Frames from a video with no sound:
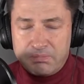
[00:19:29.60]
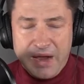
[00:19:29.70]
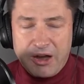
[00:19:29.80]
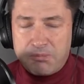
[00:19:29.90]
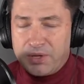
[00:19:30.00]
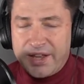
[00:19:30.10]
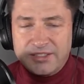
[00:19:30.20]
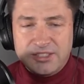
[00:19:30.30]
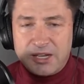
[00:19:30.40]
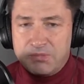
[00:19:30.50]
power
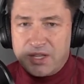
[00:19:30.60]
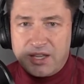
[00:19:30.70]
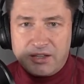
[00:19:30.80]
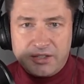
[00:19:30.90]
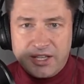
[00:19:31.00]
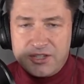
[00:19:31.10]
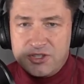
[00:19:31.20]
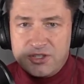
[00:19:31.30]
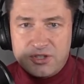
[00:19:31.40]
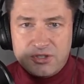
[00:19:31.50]
plants, same thing on the
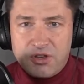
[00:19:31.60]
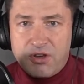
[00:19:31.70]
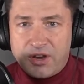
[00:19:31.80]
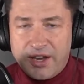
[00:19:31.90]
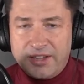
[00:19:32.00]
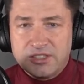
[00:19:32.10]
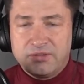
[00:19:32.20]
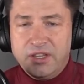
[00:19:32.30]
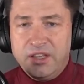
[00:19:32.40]
engines. There's all kinds of